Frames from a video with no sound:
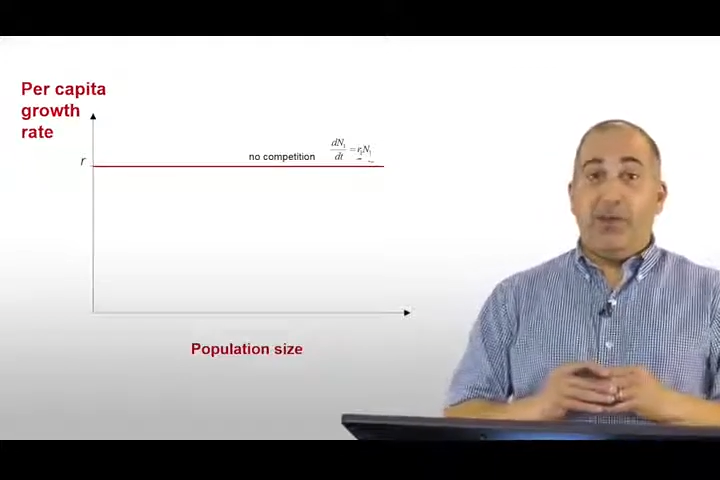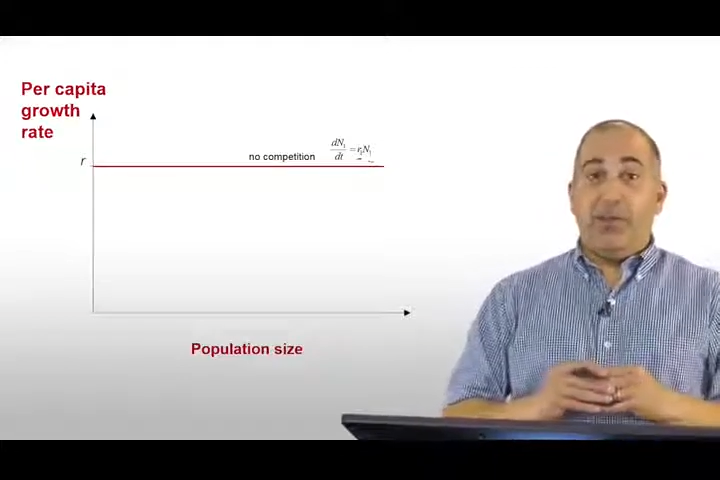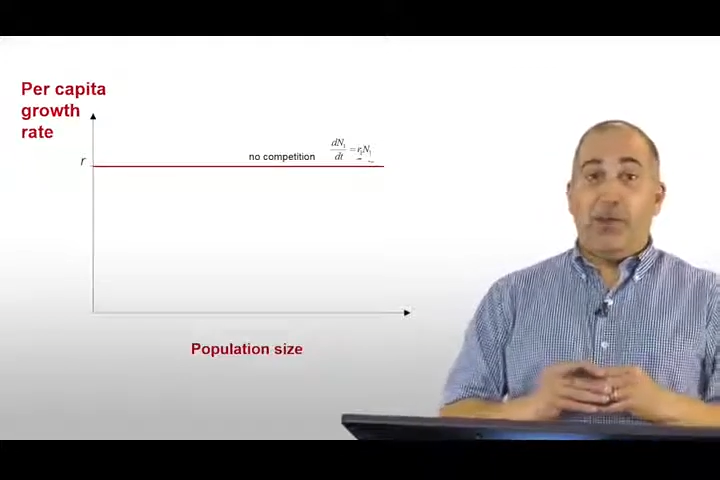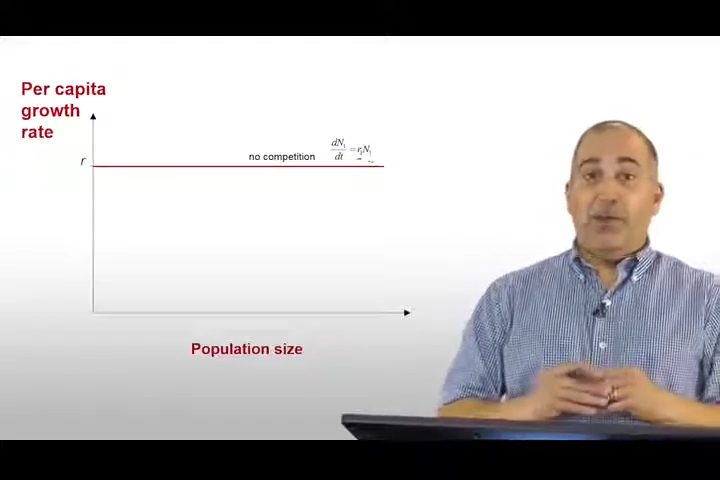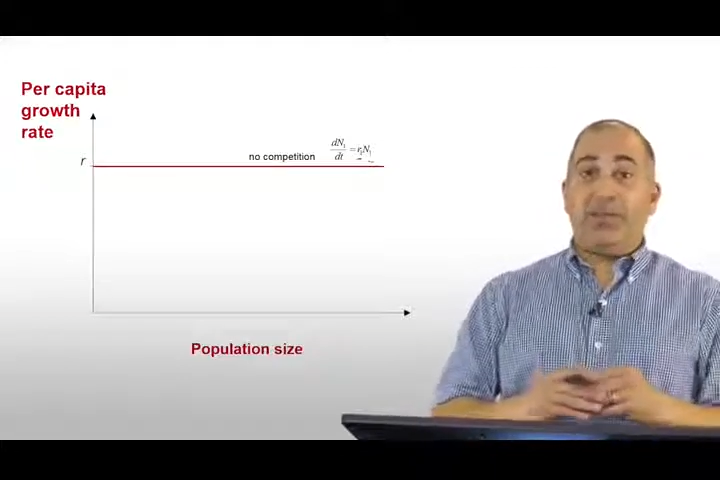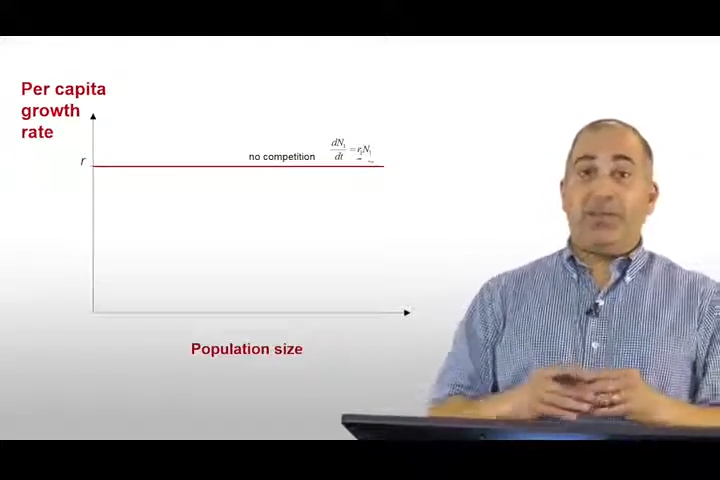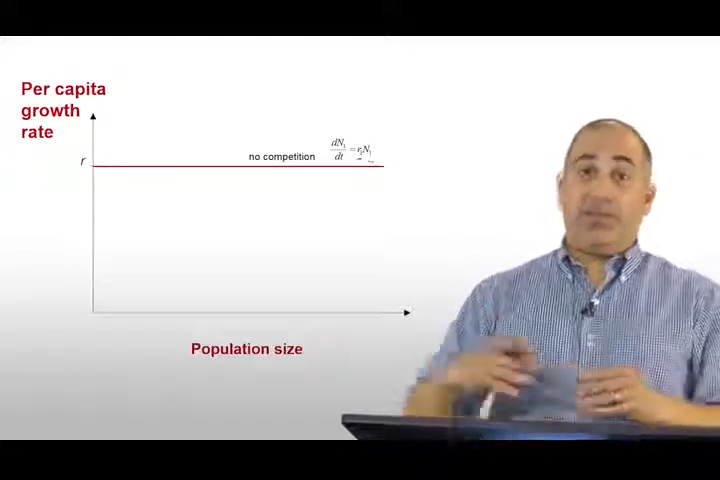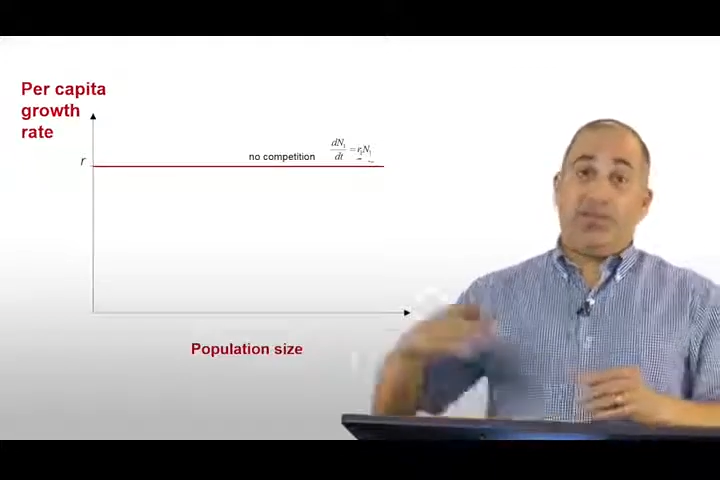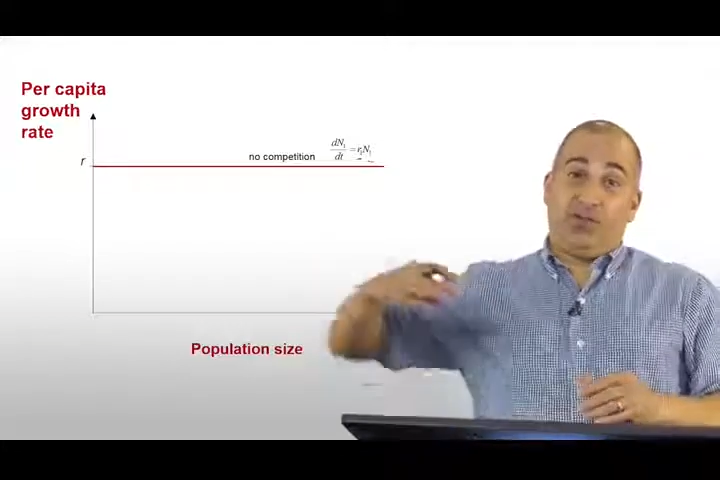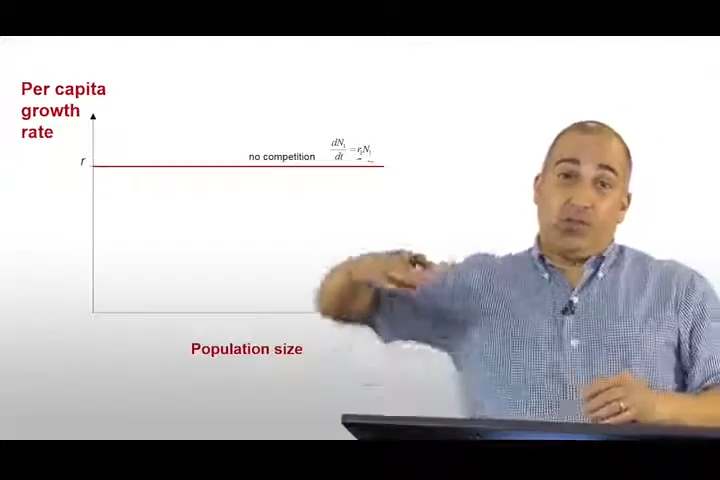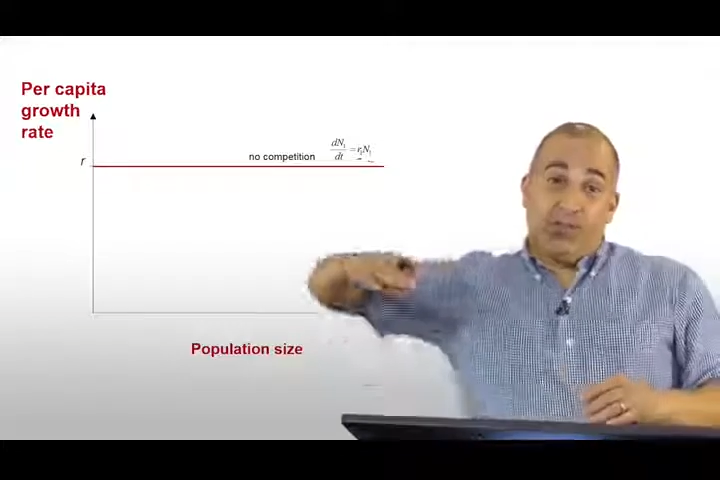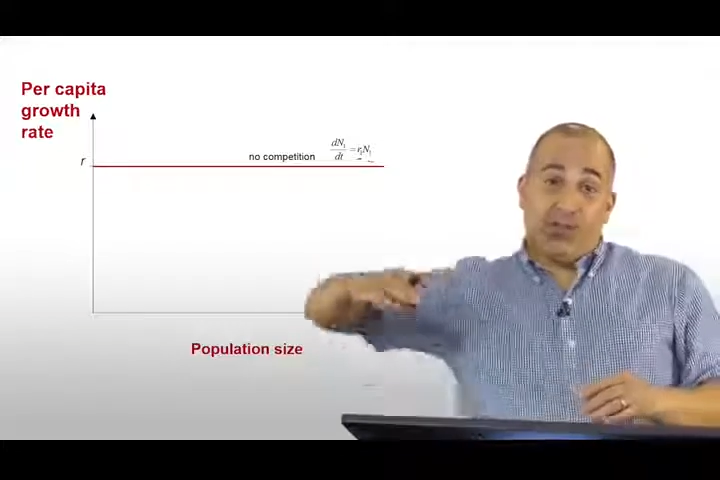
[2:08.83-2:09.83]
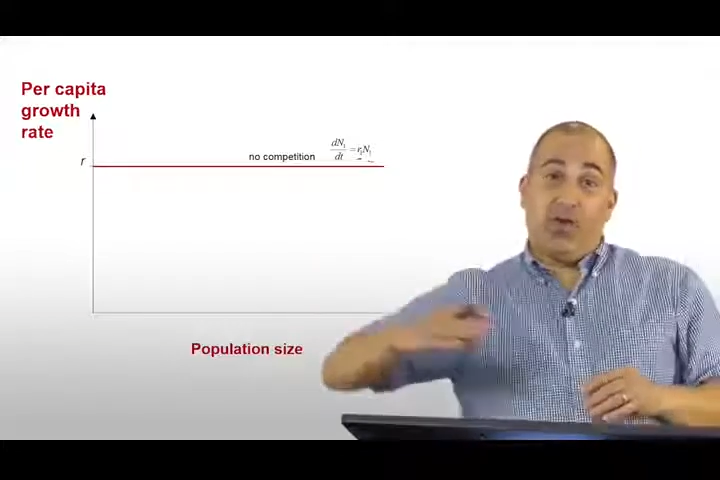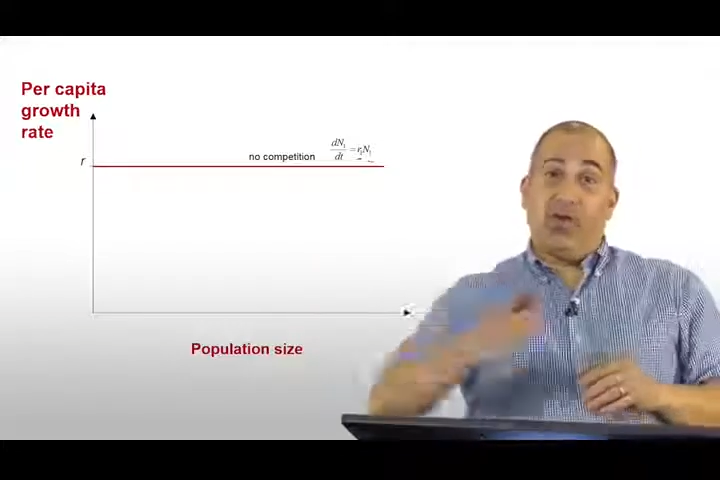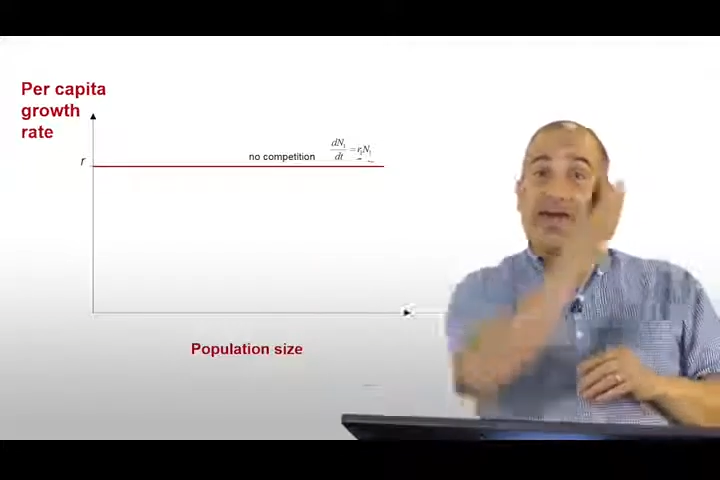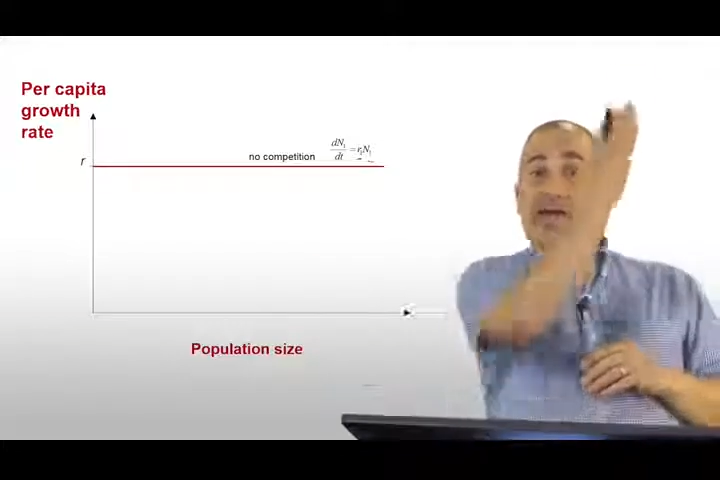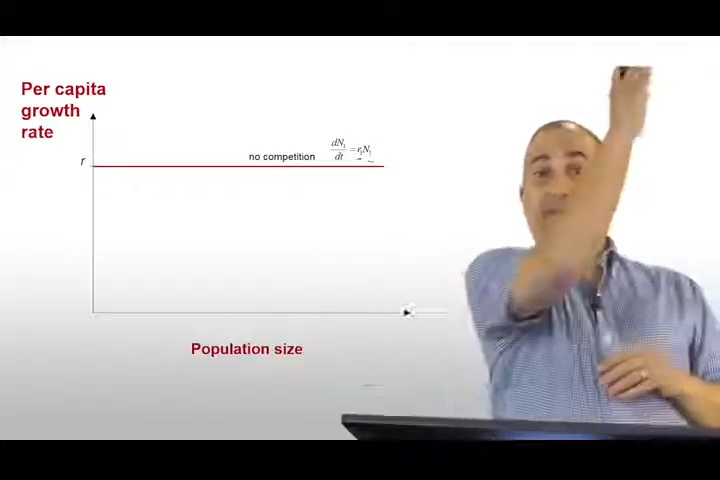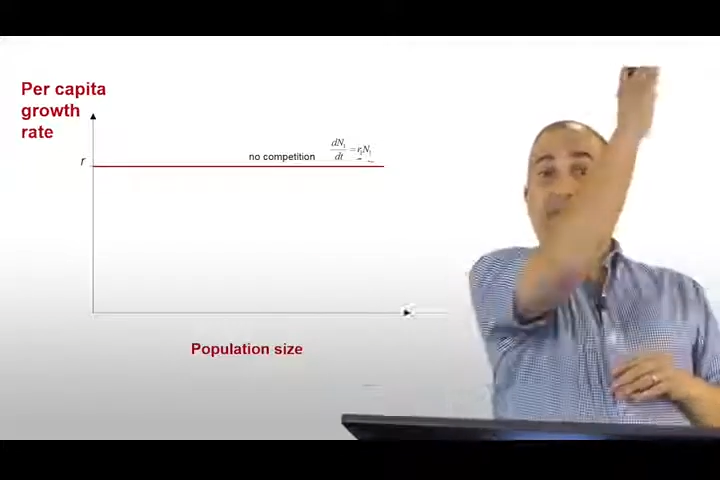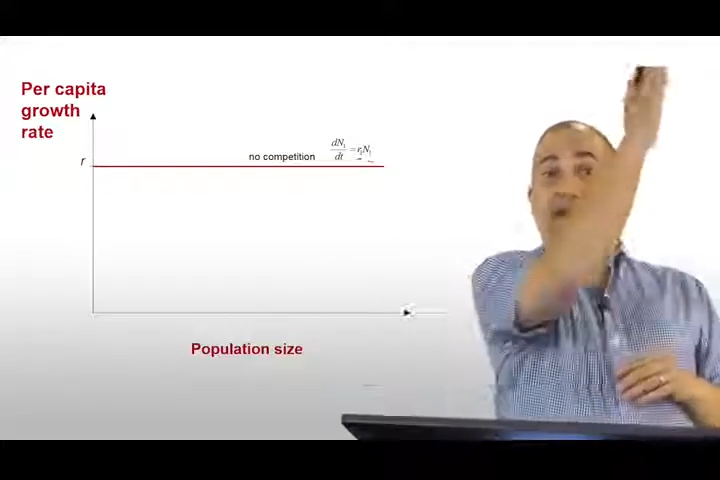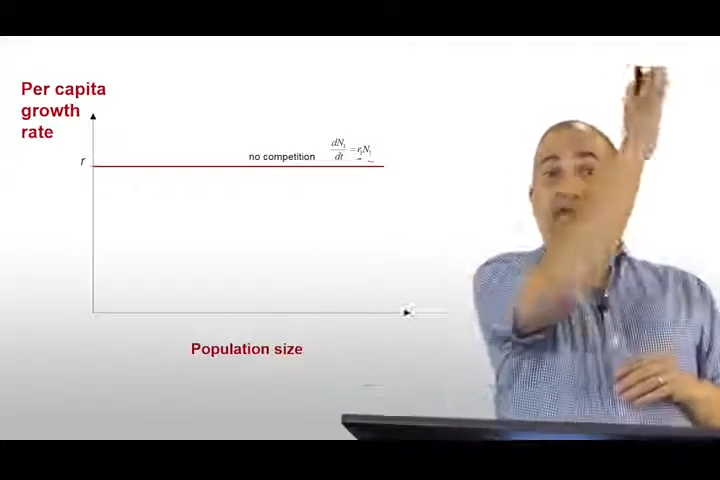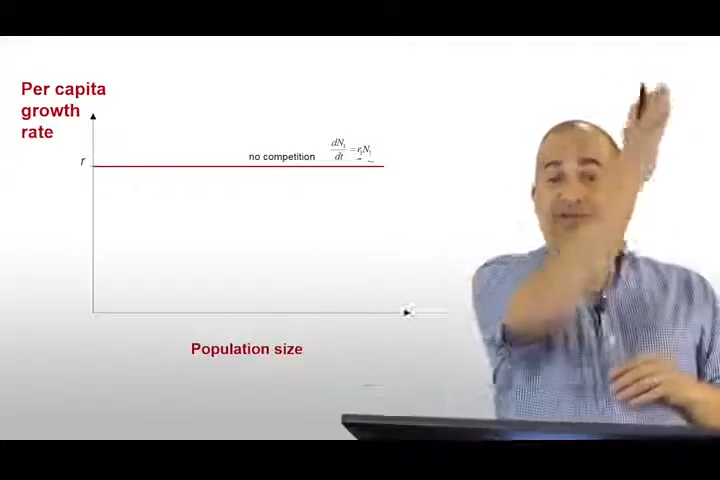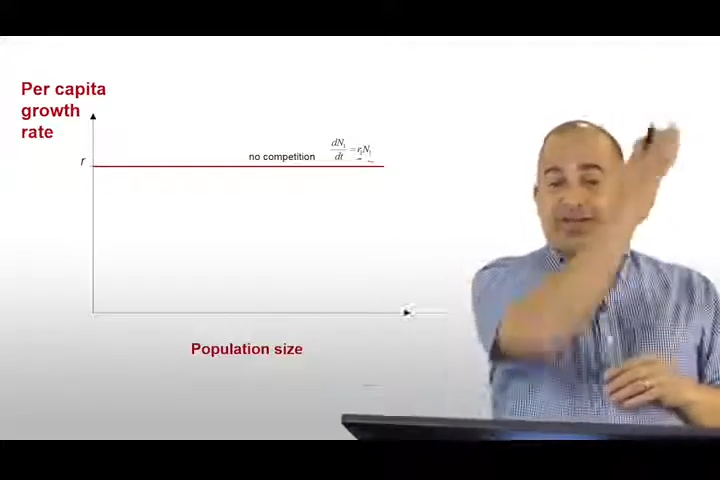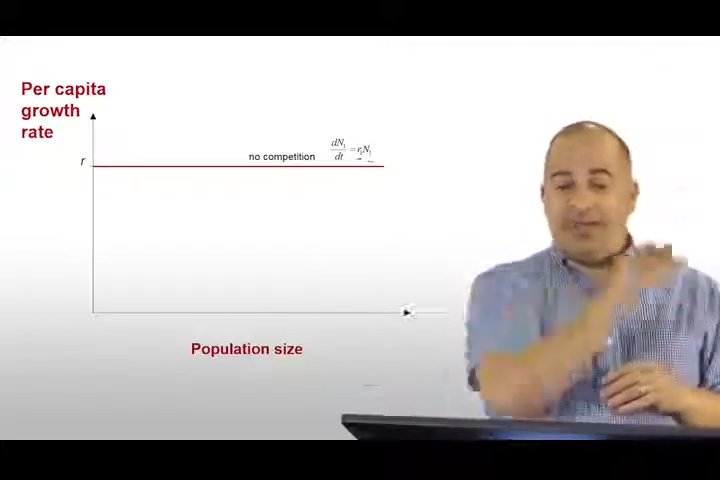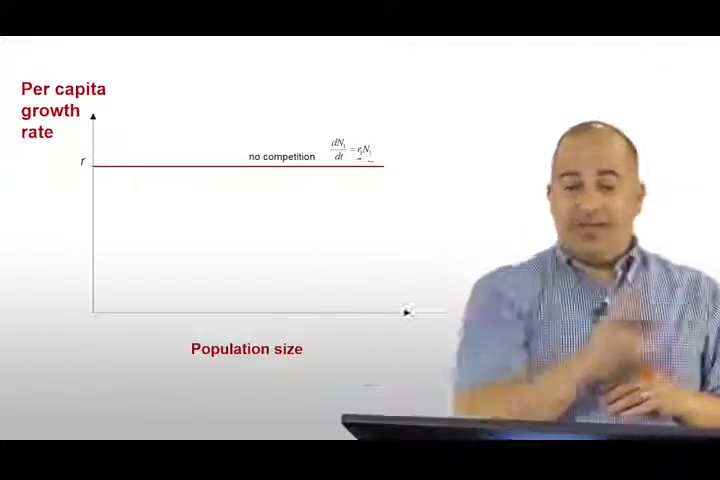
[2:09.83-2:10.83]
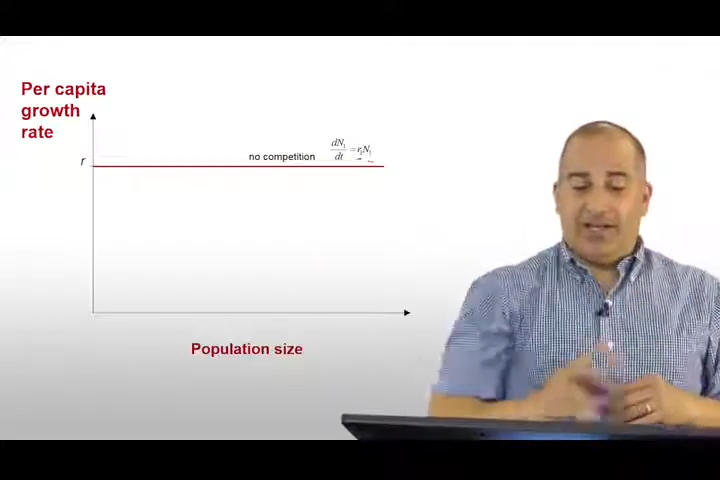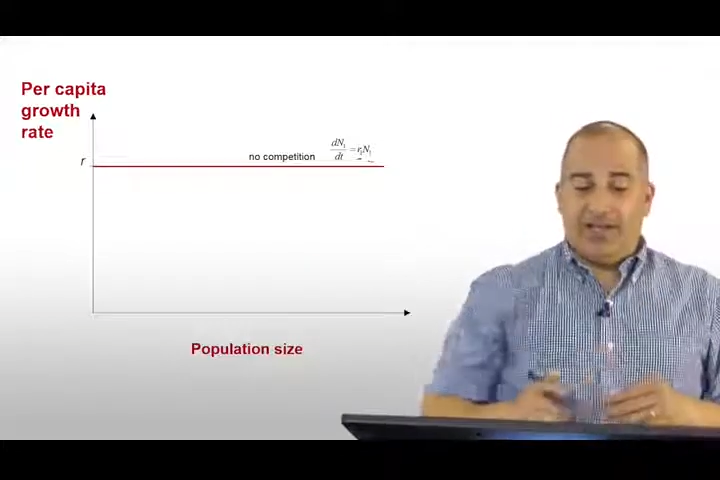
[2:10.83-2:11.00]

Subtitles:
both species would be growing exponentially.